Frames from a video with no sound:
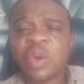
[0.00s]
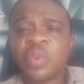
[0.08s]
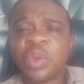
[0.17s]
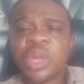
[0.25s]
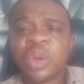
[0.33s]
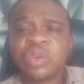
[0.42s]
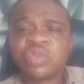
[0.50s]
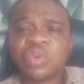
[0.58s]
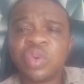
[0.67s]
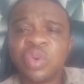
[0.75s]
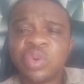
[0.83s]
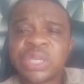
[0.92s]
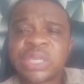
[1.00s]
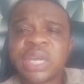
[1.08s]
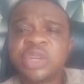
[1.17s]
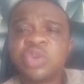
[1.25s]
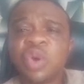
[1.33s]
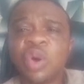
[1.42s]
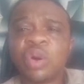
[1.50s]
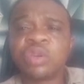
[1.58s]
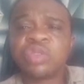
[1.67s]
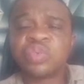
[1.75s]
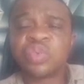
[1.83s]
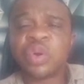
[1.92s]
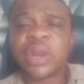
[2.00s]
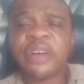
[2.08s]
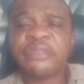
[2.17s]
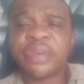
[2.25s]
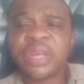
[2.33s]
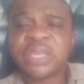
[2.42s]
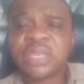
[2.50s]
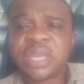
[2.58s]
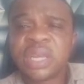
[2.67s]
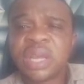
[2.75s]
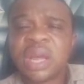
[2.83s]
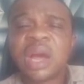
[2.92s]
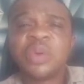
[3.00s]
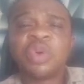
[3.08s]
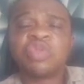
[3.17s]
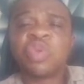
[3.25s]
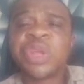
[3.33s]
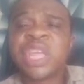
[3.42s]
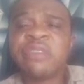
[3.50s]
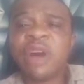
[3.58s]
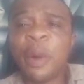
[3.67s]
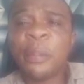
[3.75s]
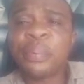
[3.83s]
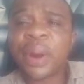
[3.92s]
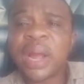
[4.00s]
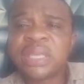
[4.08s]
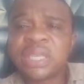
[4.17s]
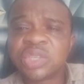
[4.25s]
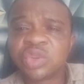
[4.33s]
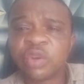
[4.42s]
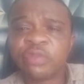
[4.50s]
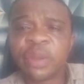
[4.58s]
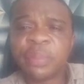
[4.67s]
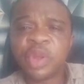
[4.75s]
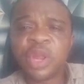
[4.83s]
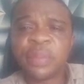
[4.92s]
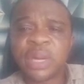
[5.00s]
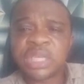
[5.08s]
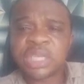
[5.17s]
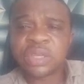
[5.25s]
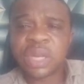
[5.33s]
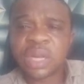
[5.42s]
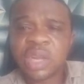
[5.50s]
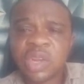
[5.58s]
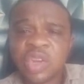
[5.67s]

We also sell doors, other things, and also give our prices of building material.